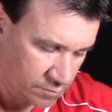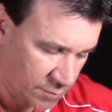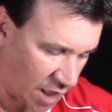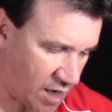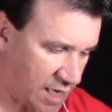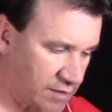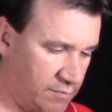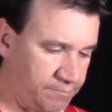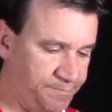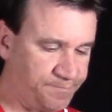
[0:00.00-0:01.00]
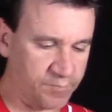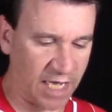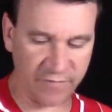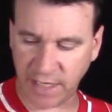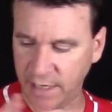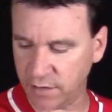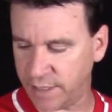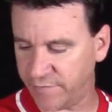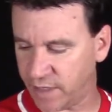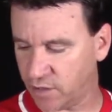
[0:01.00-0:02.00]
All right, got everything out.
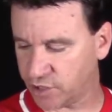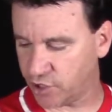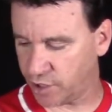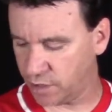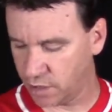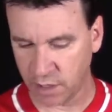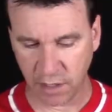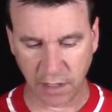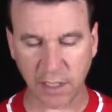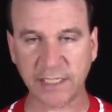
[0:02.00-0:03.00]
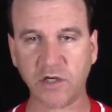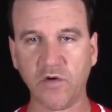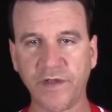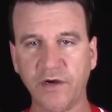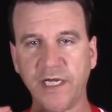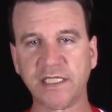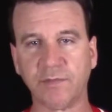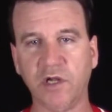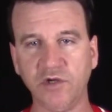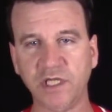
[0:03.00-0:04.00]
Everything looks good. Let's go over there and get some
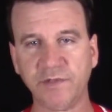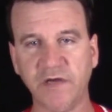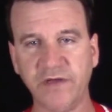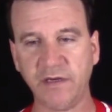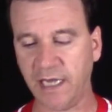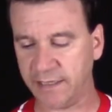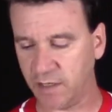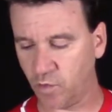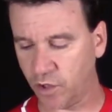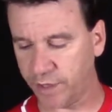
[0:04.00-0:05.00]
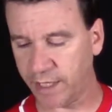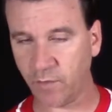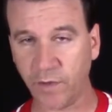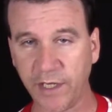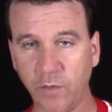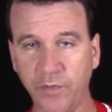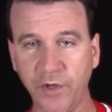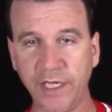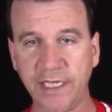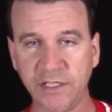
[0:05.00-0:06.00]
close-ups of it, and then we'll go down and we'll get them
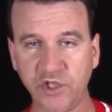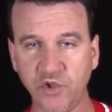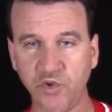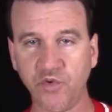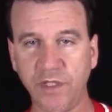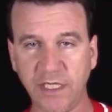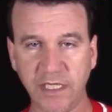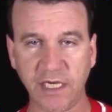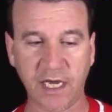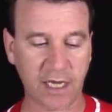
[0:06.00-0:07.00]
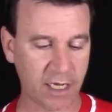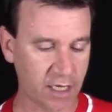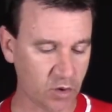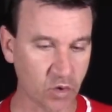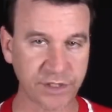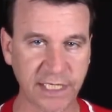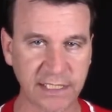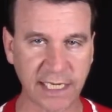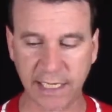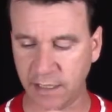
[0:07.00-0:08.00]
put into the quarantine
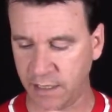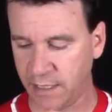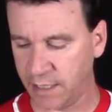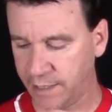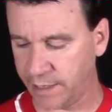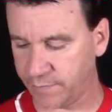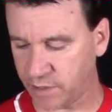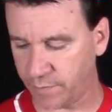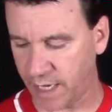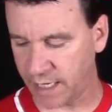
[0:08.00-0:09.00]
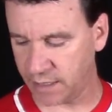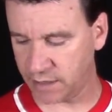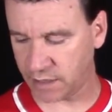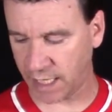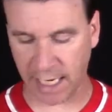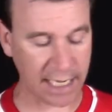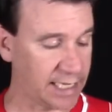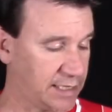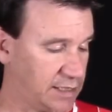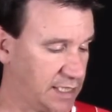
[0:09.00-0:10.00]
tank, get them some meds,
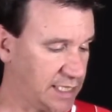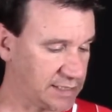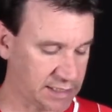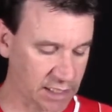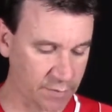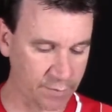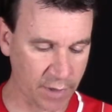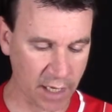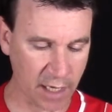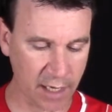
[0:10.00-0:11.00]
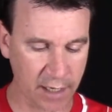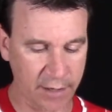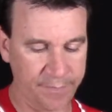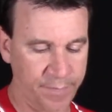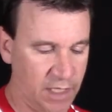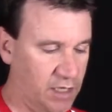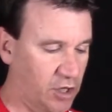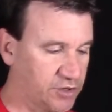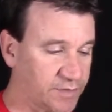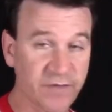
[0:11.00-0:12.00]
and get some
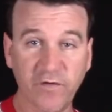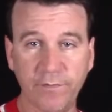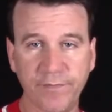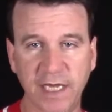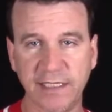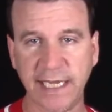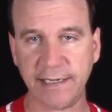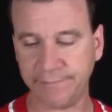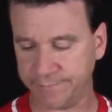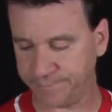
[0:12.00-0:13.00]
close-ups of them in the tank.